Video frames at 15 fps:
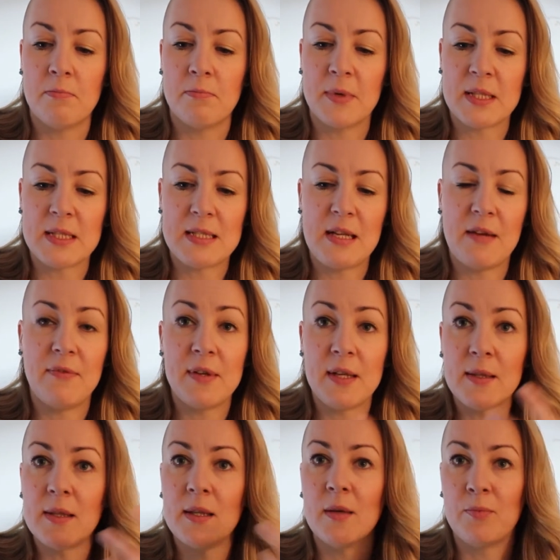But
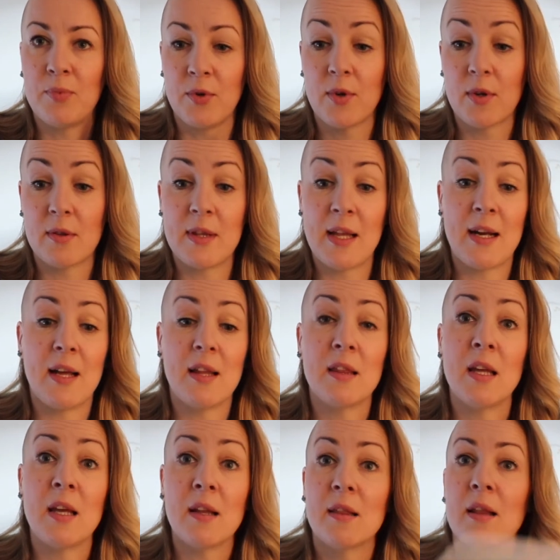definitely a book that I
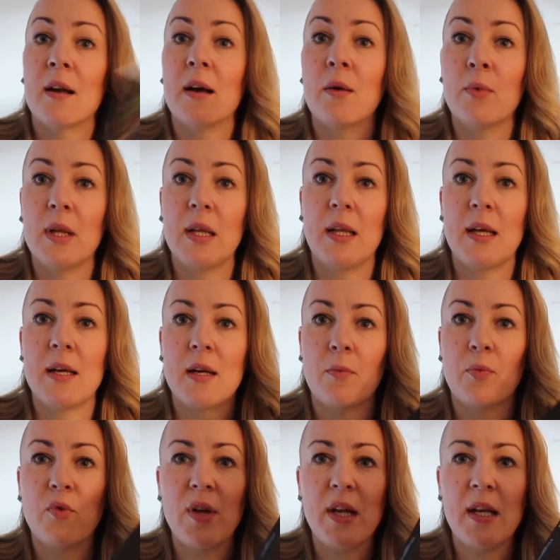think that I will end
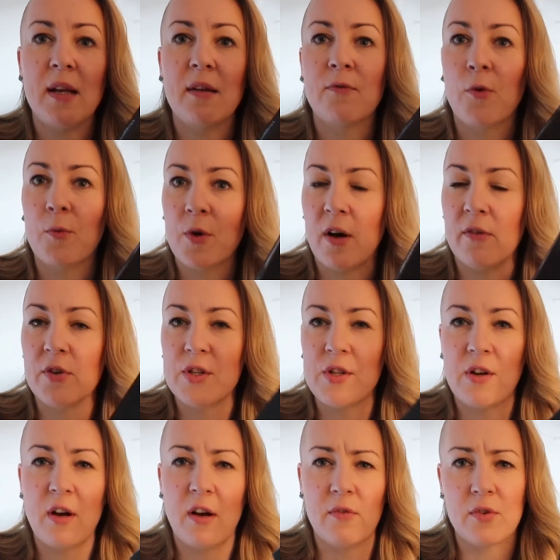up reading from cover to
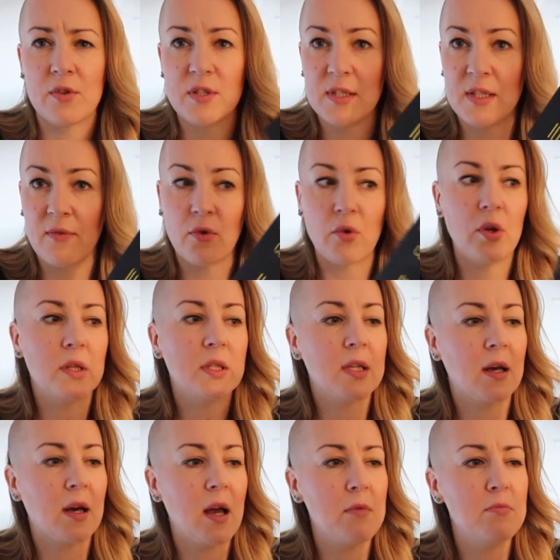cover several
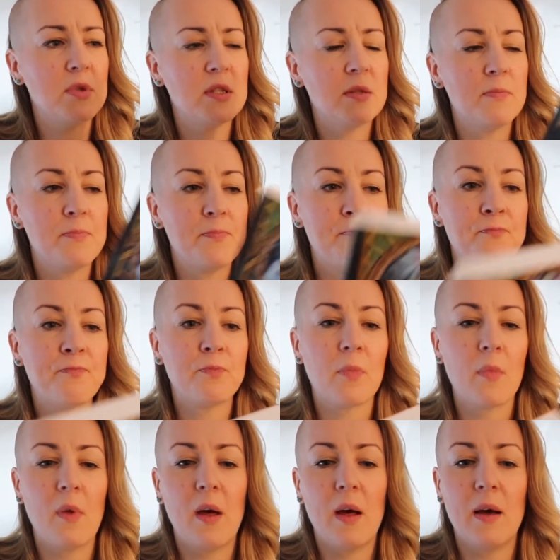times.
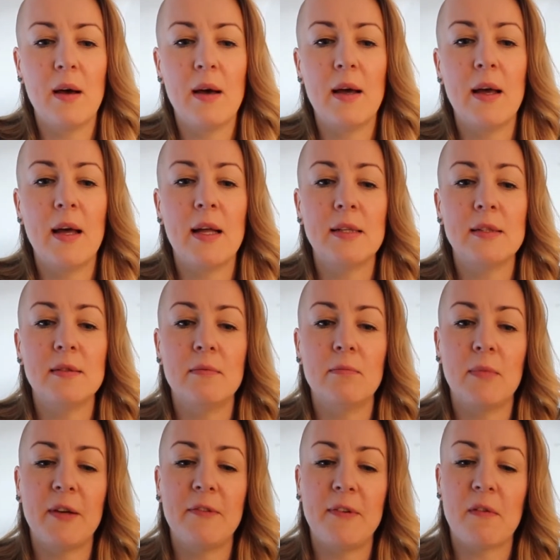And
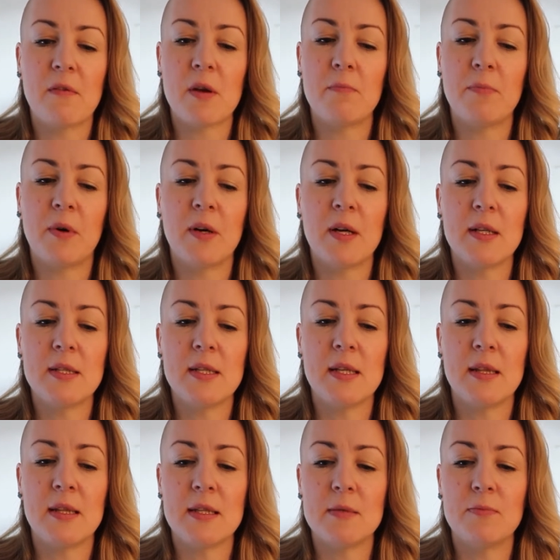my favorite part
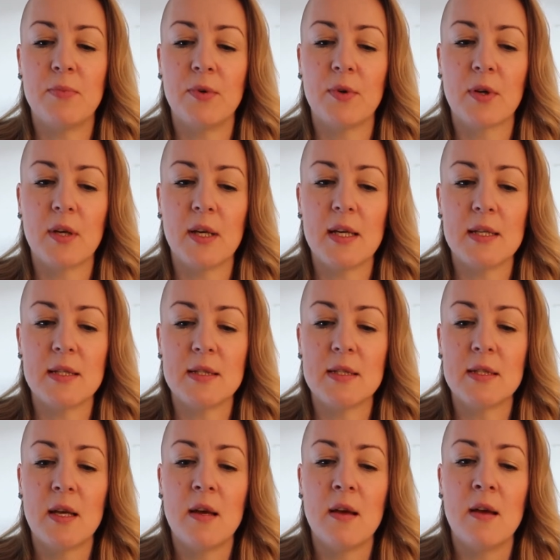in this book
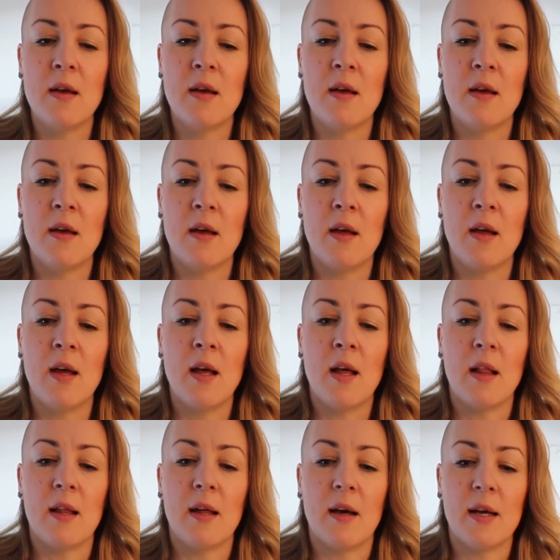is
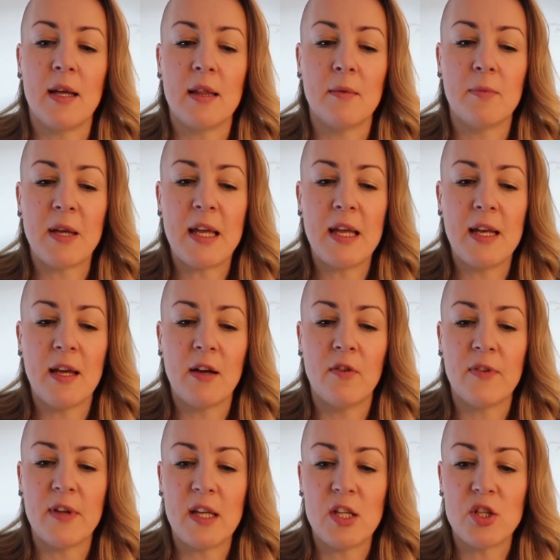in the beginning
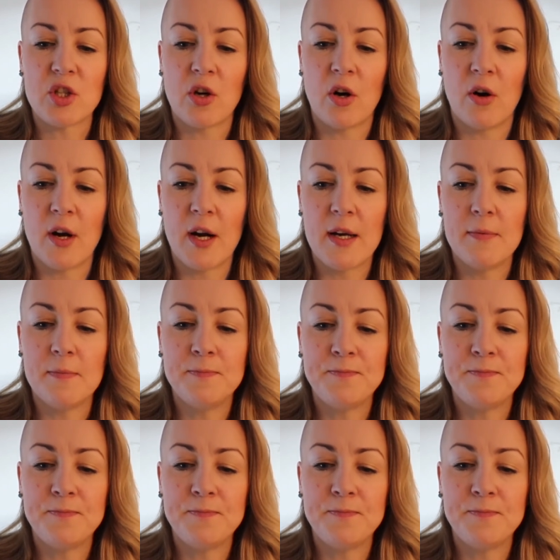of each card